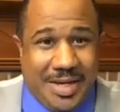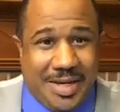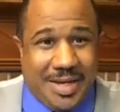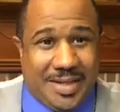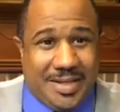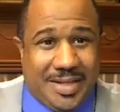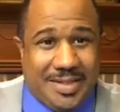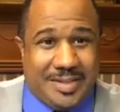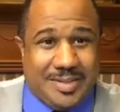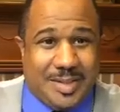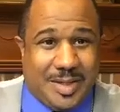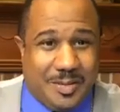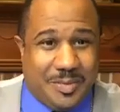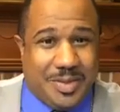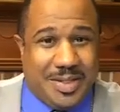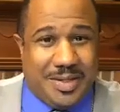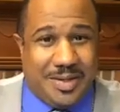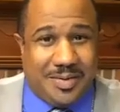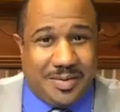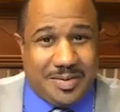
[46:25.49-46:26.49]
and they
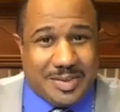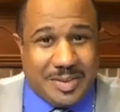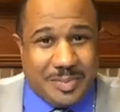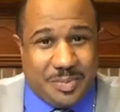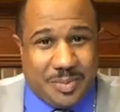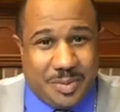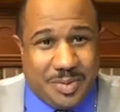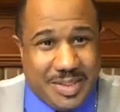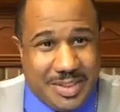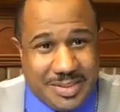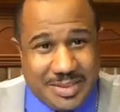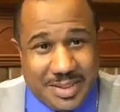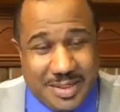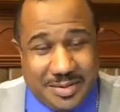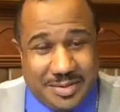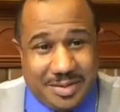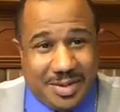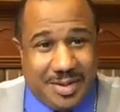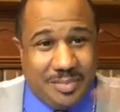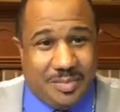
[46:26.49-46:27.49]
determine they're going to support each
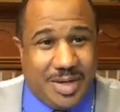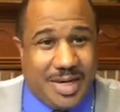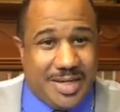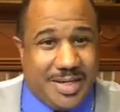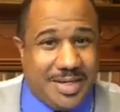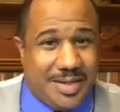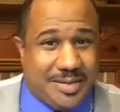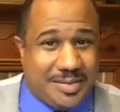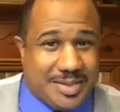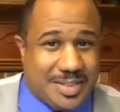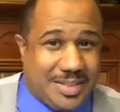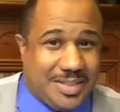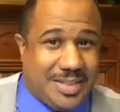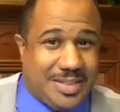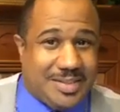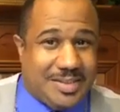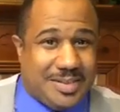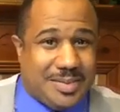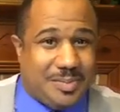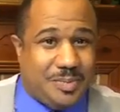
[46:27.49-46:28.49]
other and anybody else that
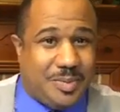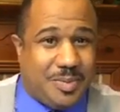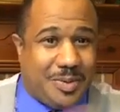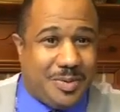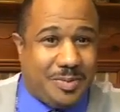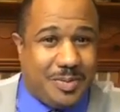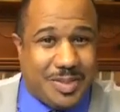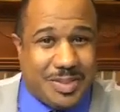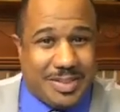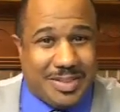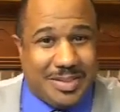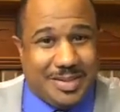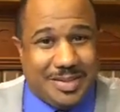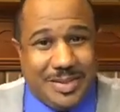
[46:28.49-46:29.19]
doesn't support what they're